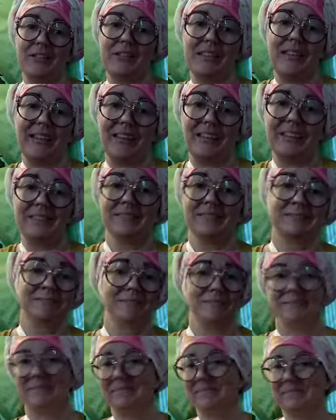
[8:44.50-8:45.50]
you see,
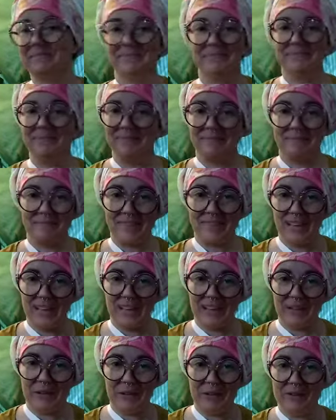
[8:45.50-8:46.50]

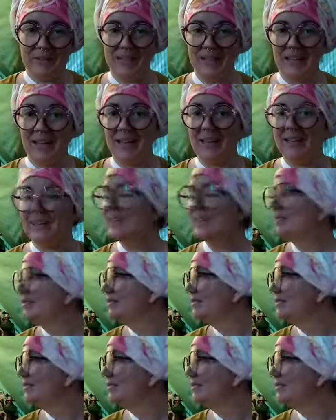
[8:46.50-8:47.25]
I don't uh,